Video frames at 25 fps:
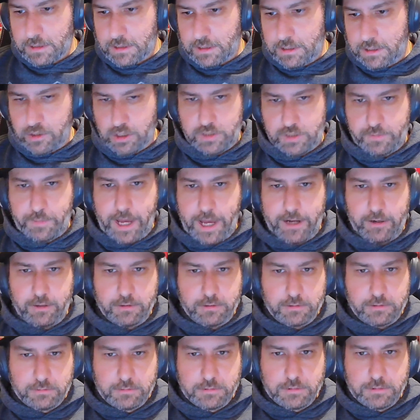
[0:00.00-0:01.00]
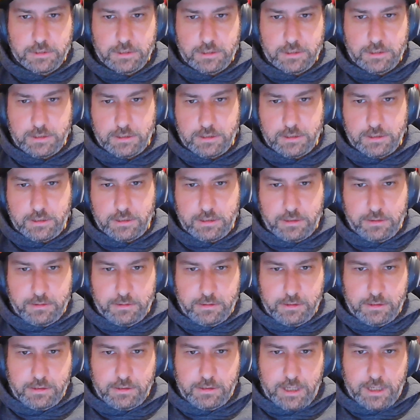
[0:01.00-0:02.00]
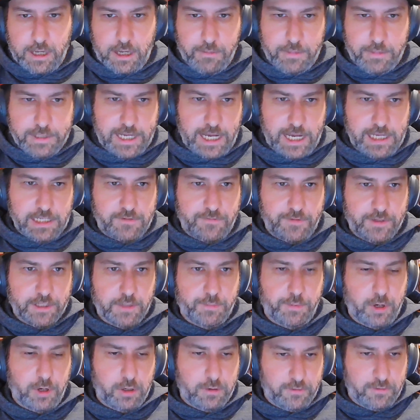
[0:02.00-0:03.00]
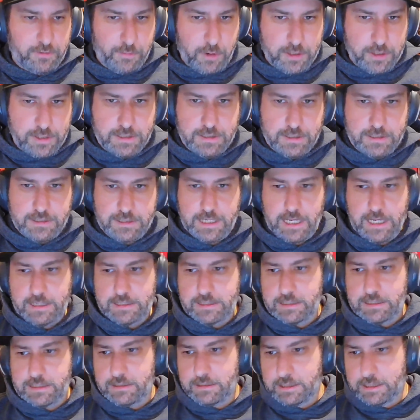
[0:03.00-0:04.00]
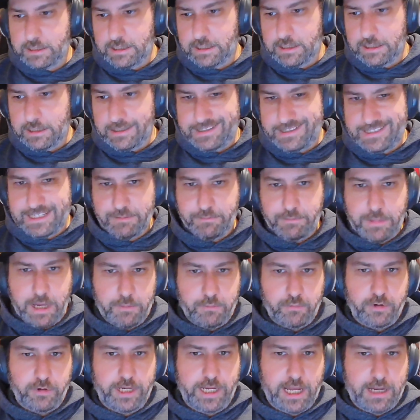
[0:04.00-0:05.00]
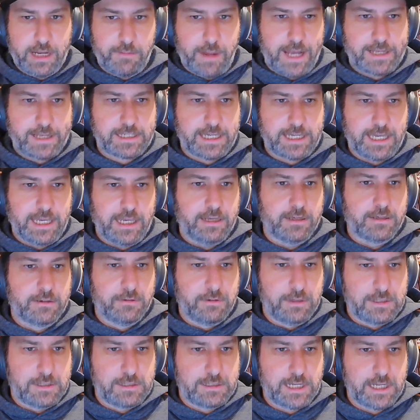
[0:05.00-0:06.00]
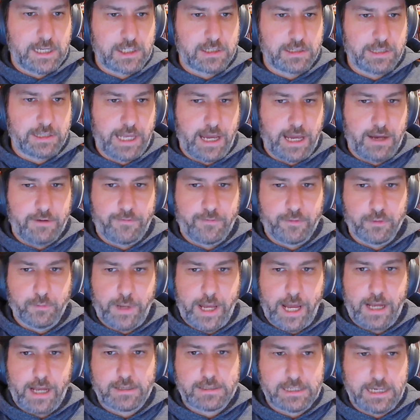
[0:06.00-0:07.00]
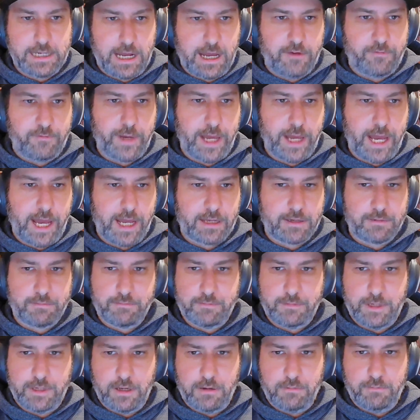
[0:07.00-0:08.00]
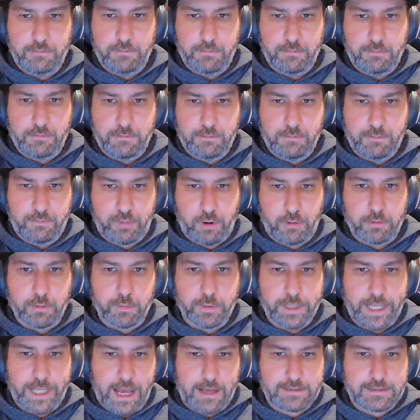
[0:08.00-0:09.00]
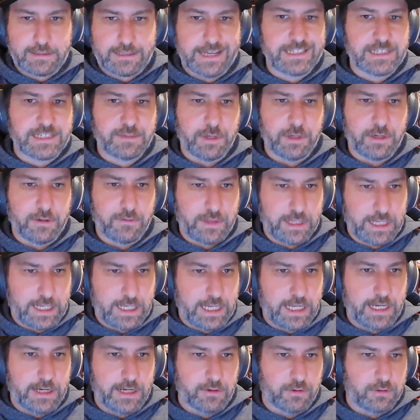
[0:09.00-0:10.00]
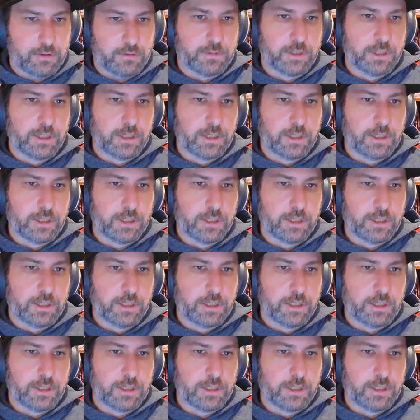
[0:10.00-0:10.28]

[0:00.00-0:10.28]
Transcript: Josh Battle, Mateus Filippo for most of the season, Tim Membry and Max King, which is essentially our fullback, centre half back, probably our sentiment of the year or